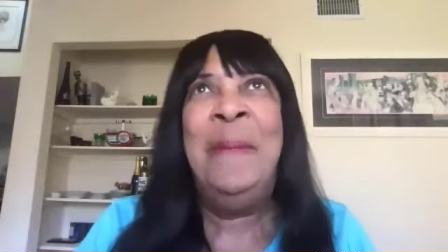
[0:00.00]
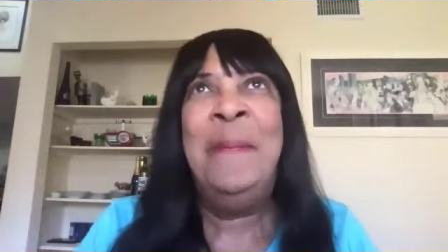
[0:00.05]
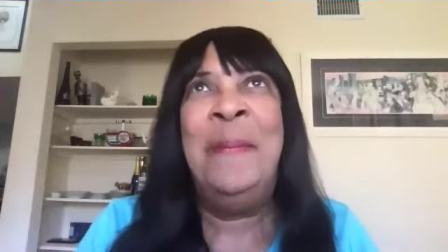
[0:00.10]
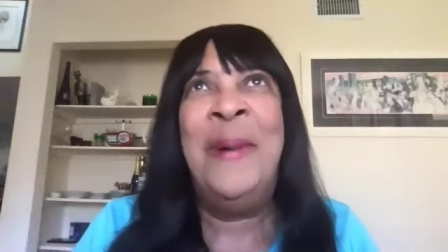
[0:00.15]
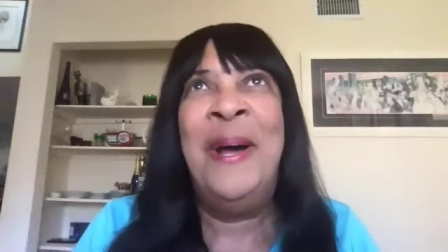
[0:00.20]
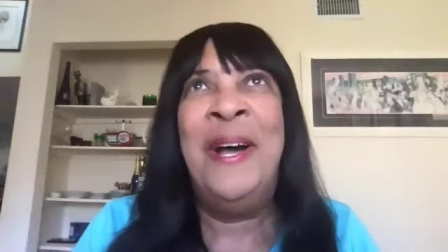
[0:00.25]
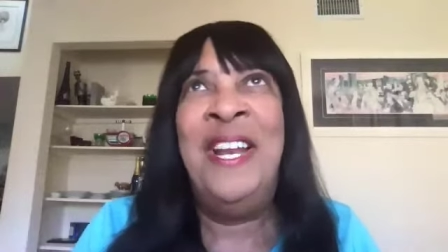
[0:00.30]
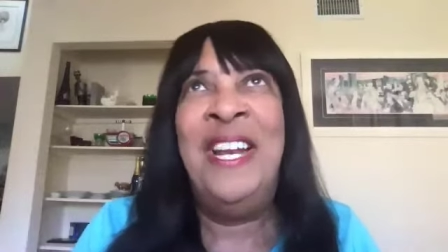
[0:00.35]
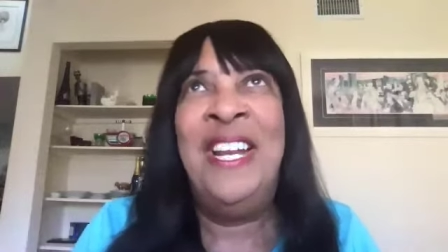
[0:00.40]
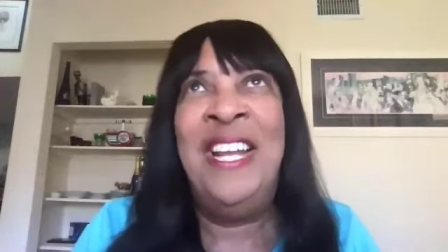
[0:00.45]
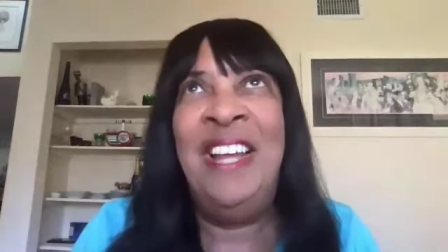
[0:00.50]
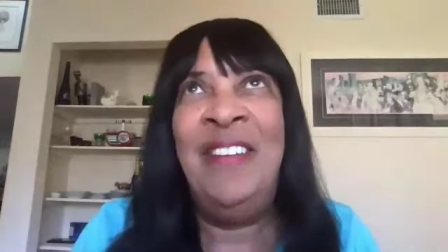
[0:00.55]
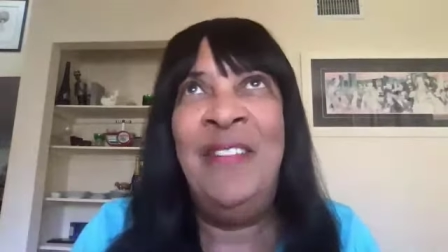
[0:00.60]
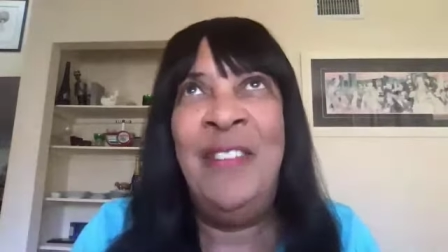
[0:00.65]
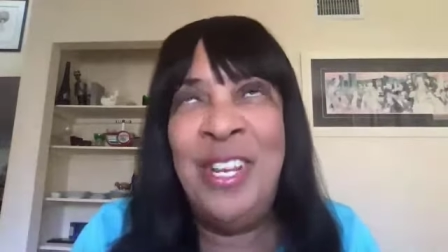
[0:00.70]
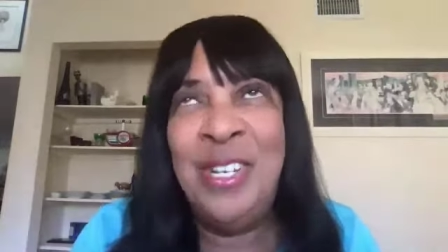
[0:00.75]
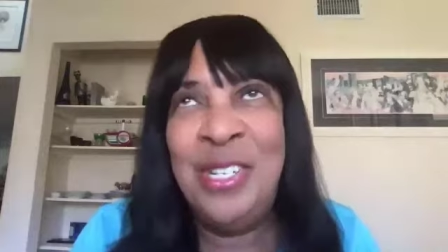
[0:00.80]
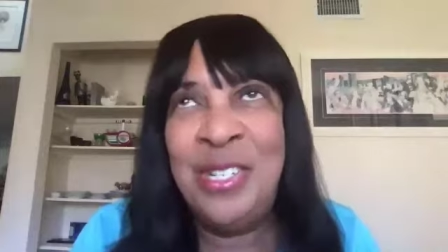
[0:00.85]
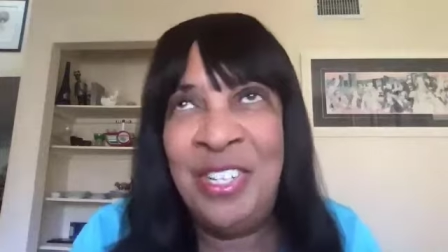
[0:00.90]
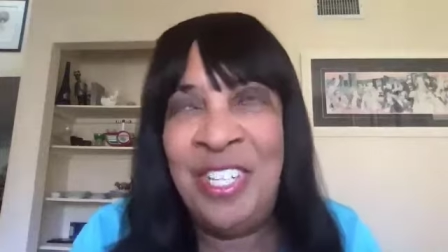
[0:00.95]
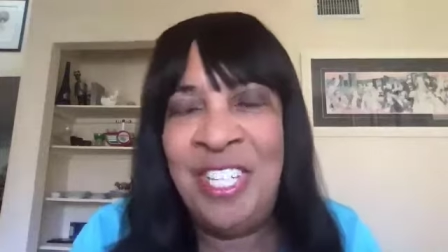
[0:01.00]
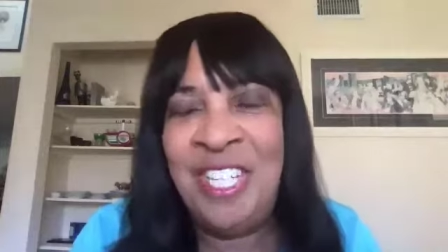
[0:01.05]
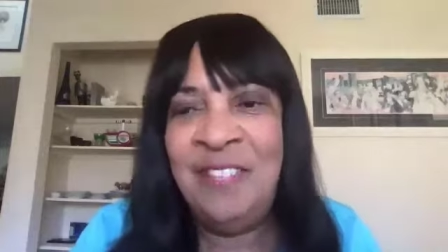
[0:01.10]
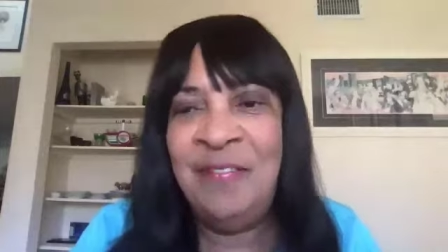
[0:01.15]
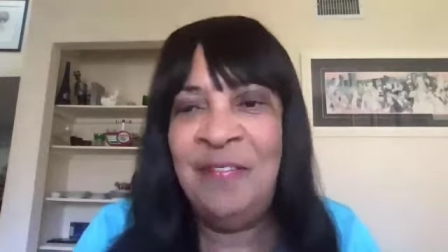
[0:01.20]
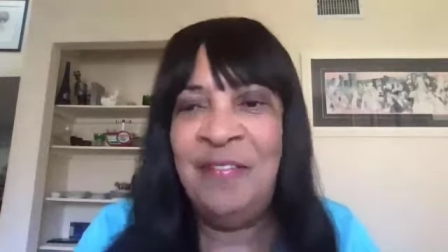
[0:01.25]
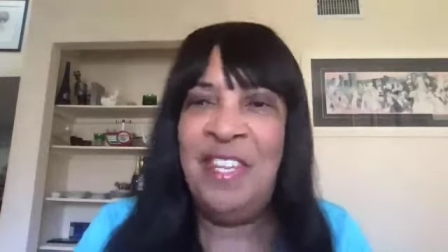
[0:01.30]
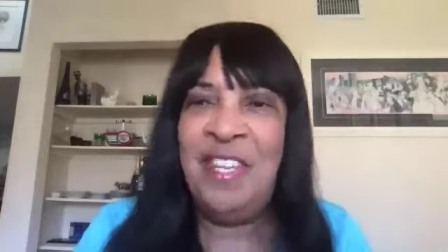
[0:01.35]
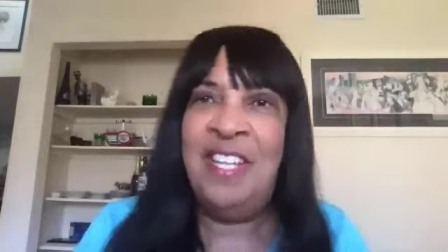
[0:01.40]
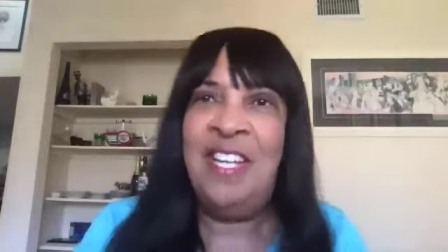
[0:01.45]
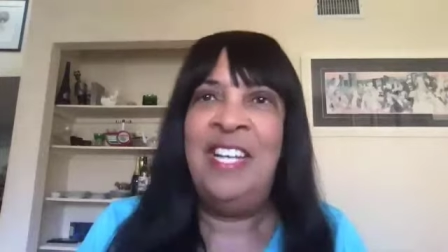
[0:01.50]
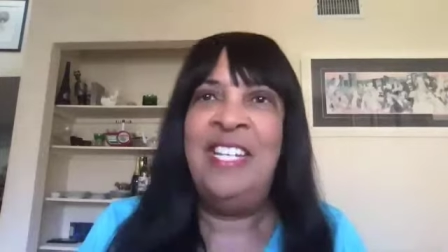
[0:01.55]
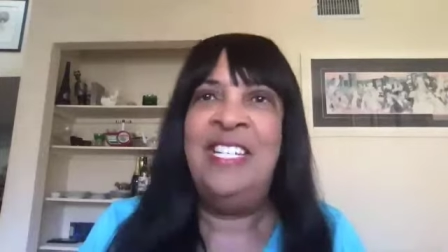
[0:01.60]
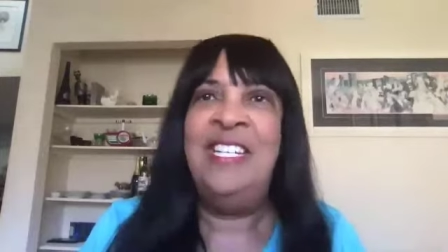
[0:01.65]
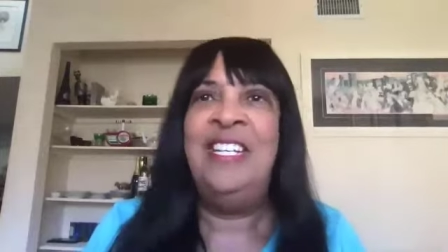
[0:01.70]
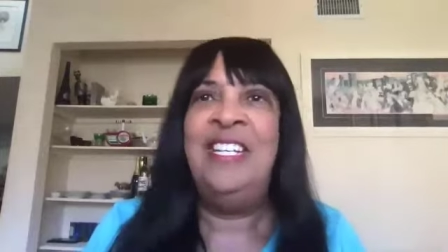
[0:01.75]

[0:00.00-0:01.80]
But eventually, I did.